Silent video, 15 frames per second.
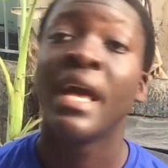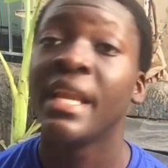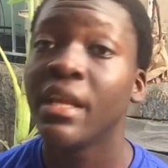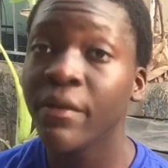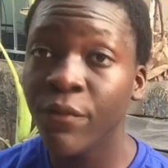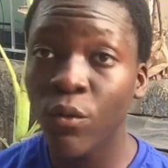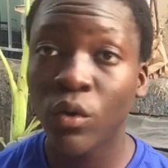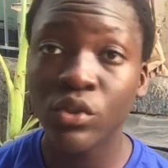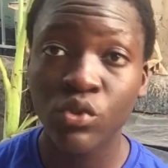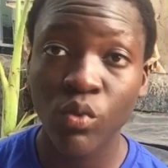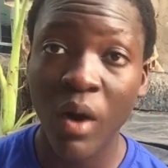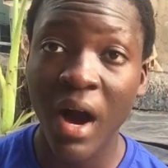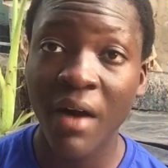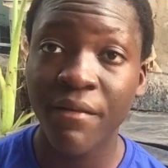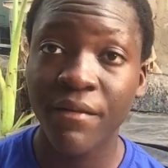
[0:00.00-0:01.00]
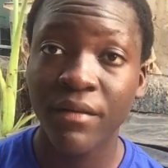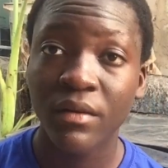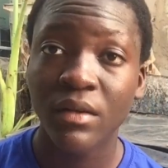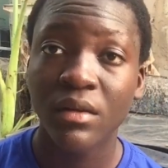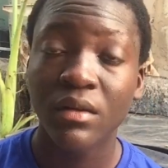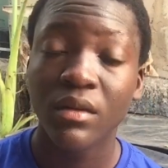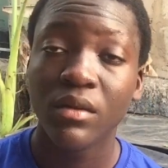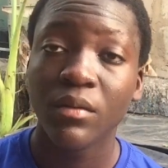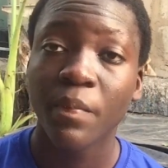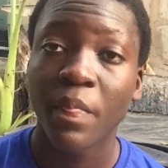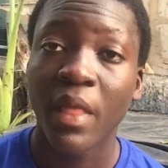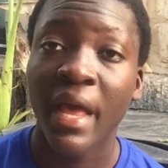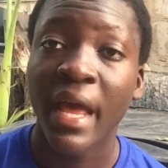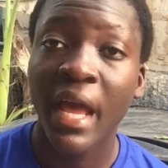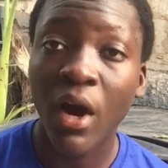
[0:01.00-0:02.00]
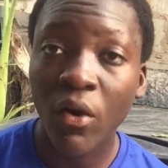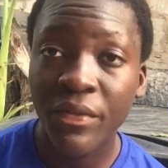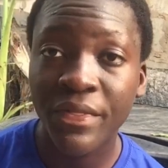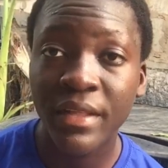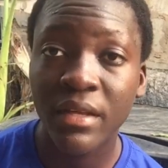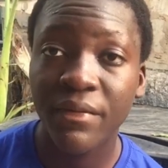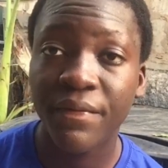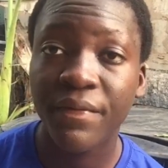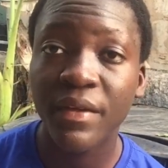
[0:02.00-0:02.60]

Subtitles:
And if you want to have a healthy